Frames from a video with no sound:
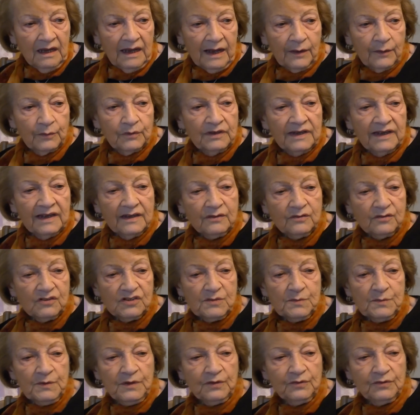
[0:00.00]
I would like to
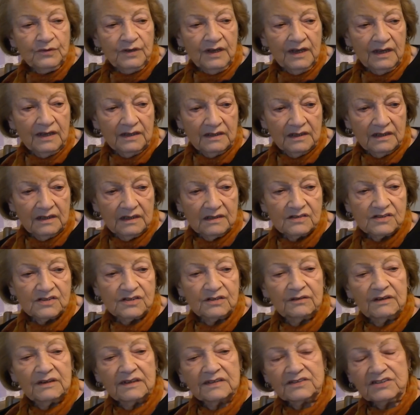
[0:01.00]
speak to Henek.
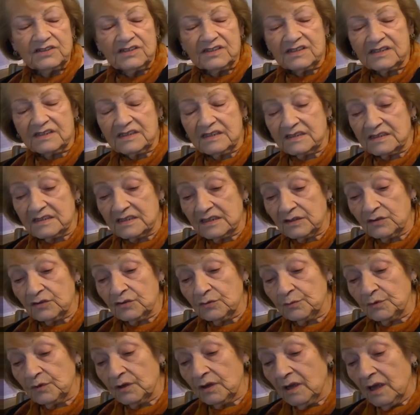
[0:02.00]
So he said
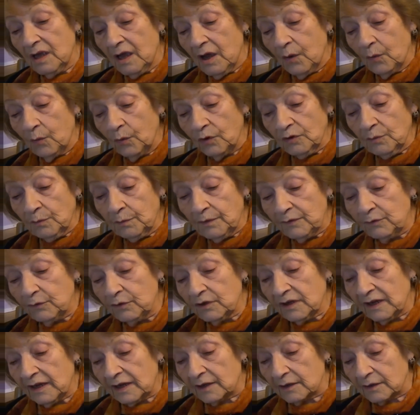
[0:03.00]
to me, what
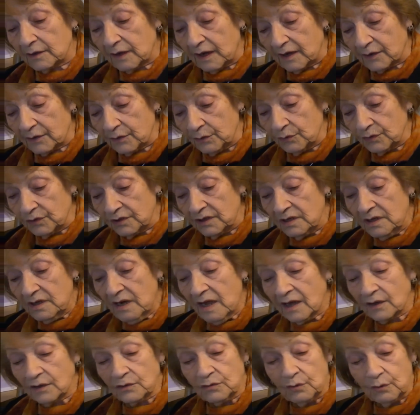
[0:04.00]
block are you in?
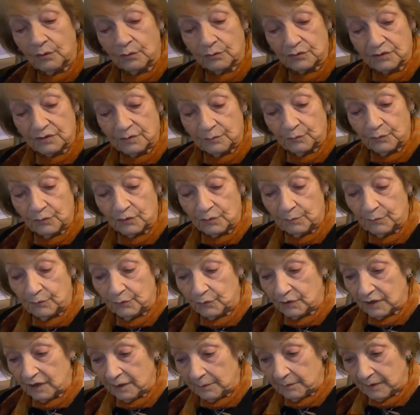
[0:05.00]
I told him, what
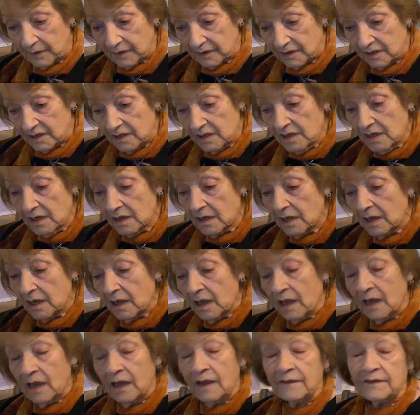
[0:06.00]
block am I in?
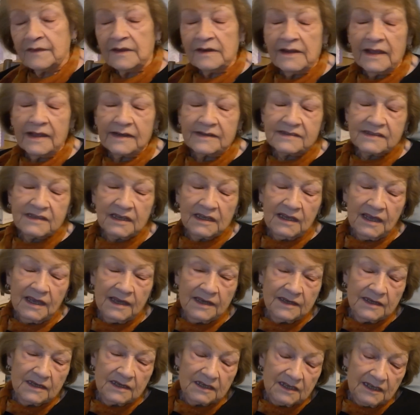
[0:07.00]
The next day,
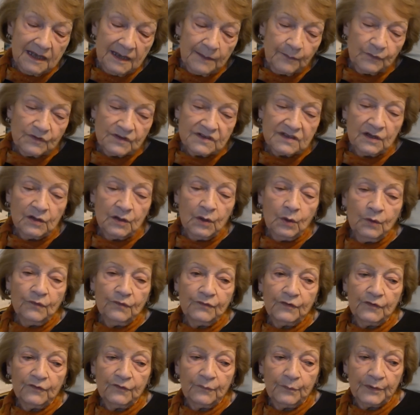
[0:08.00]
Henek came with a
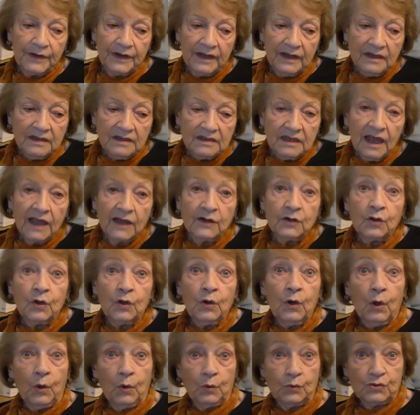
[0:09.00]
loaf of bread and
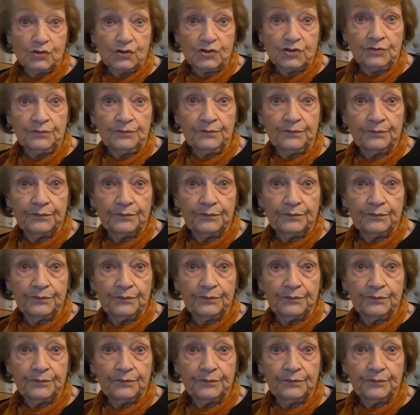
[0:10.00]
clothes.